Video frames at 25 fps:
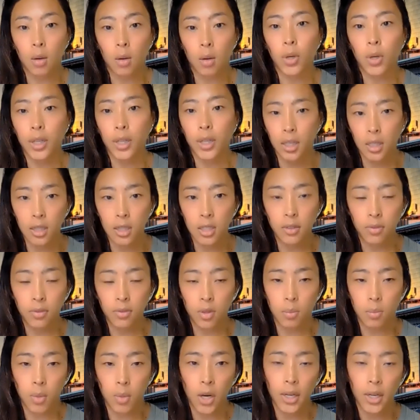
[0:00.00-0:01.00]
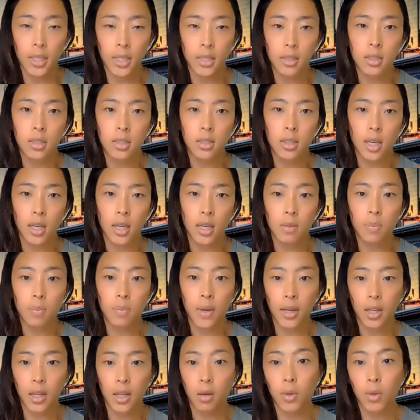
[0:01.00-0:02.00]
working in the different markets
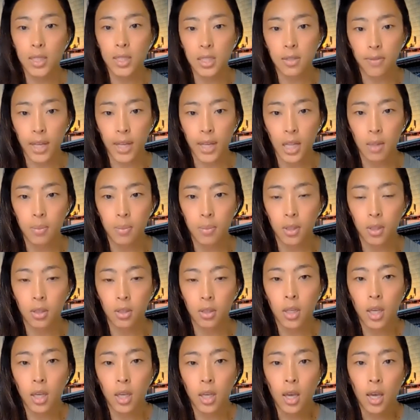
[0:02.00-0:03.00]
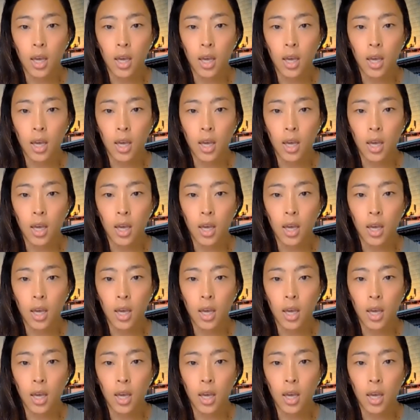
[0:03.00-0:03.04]
depending on what's available,